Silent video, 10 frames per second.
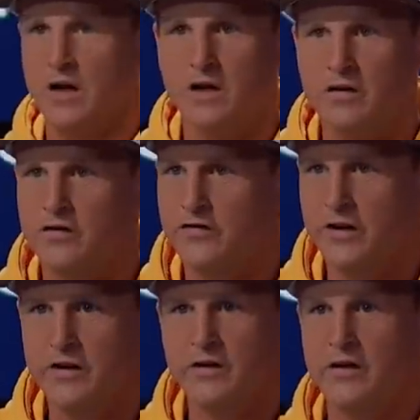I
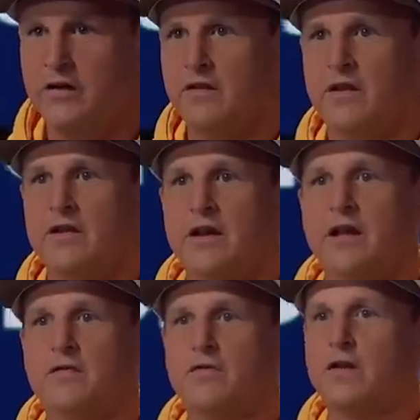understand that, that you
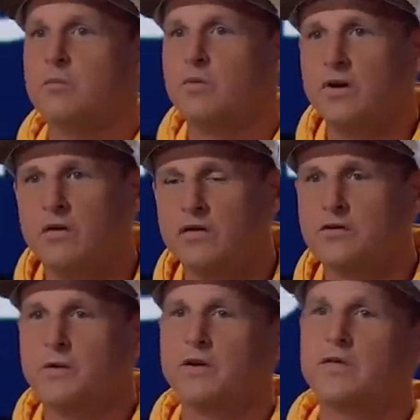had a friend bring over
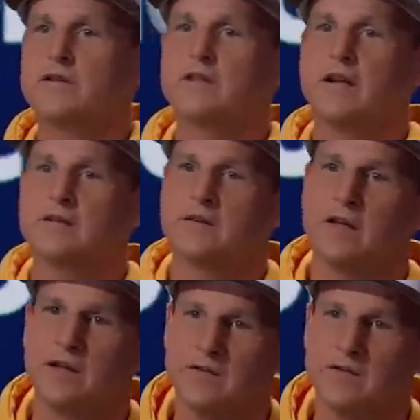some healthy snacks today.